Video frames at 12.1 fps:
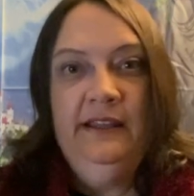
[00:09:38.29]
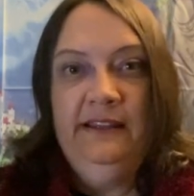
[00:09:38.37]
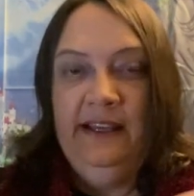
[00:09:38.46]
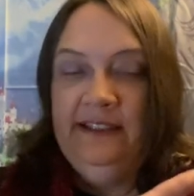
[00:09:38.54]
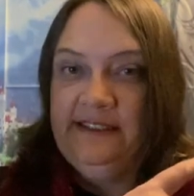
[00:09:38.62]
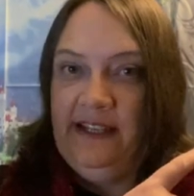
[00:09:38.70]

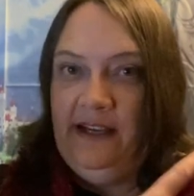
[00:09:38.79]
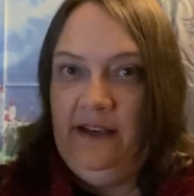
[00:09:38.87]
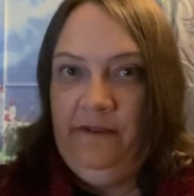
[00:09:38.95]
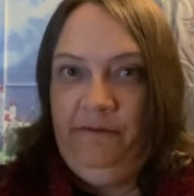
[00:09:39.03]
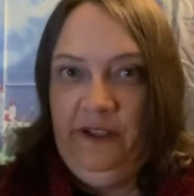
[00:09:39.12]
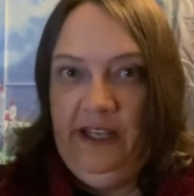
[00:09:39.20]
there's
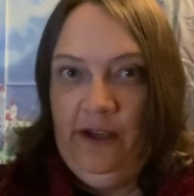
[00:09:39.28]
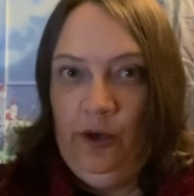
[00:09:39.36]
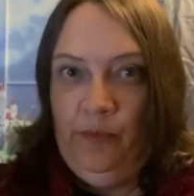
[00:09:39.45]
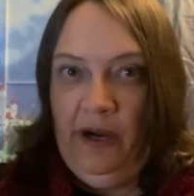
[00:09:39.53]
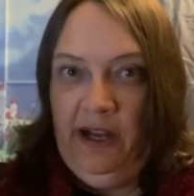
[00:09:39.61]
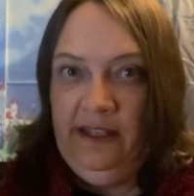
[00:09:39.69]
a video
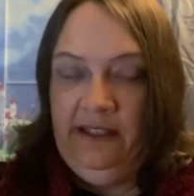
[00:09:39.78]
by